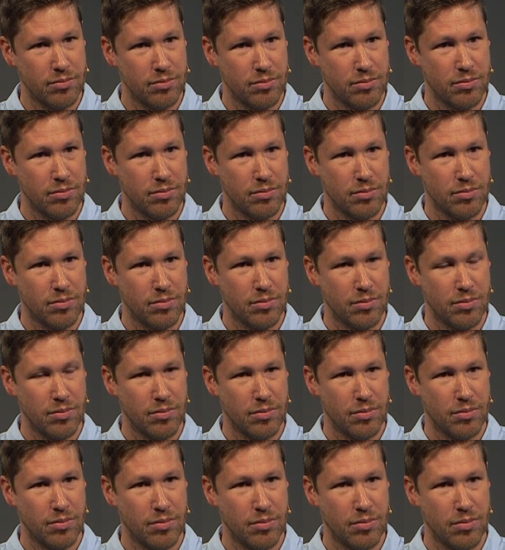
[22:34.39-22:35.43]

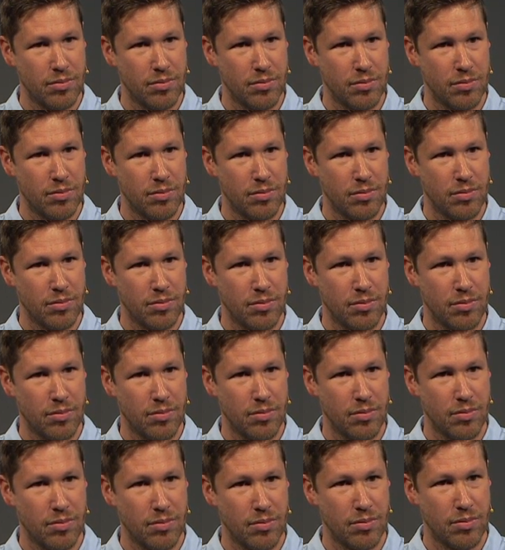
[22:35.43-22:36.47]

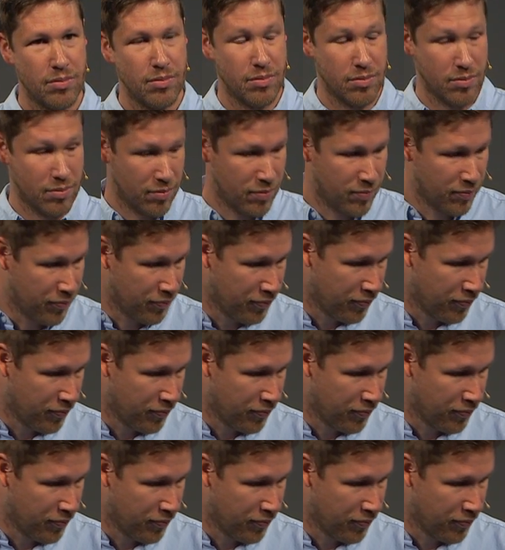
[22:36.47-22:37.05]
[no speech]